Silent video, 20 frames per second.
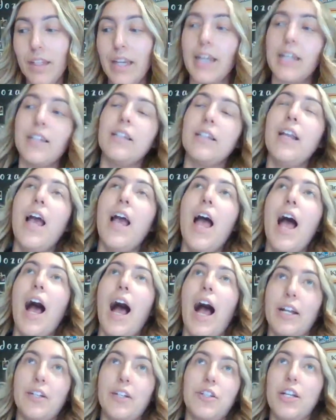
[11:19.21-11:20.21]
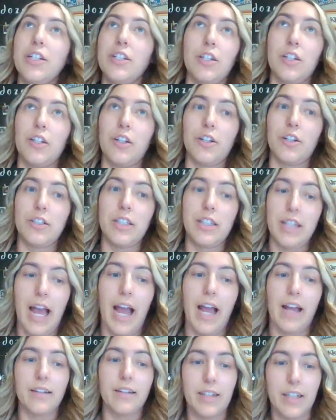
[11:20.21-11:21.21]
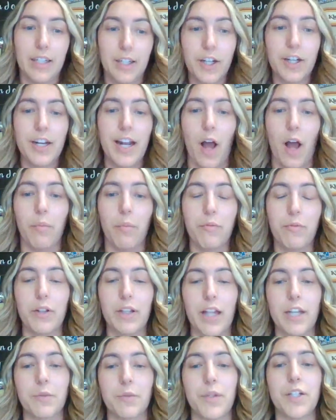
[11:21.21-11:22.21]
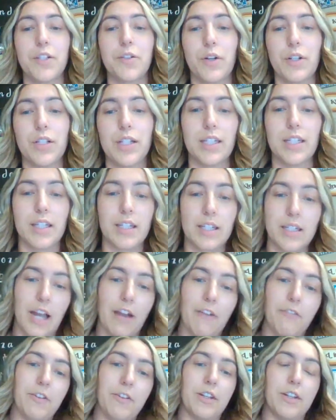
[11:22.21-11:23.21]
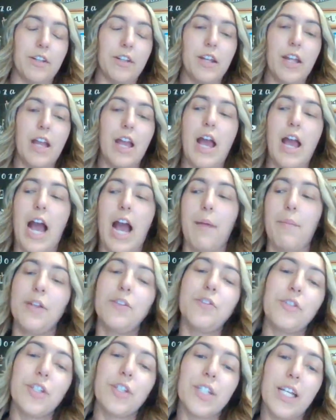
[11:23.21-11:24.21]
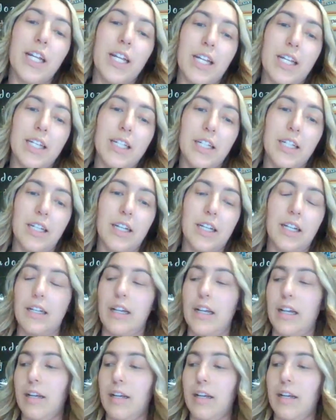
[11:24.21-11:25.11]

And I just learned that it could help for like resources and stuff. And I'm interested into